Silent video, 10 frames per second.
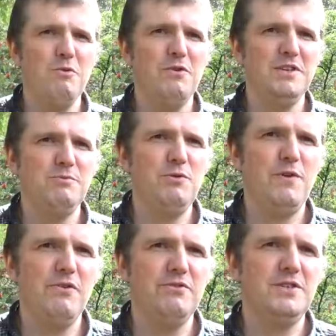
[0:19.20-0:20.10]
We've got to
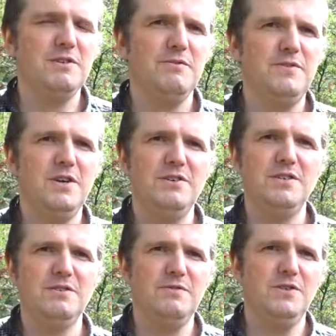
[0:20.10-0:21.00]
move hundreds of
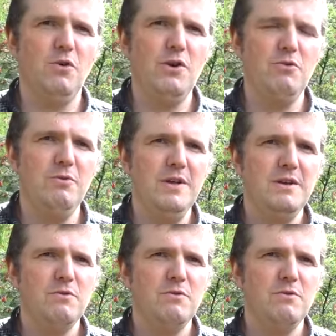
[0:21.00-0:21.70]
tonnes of soil,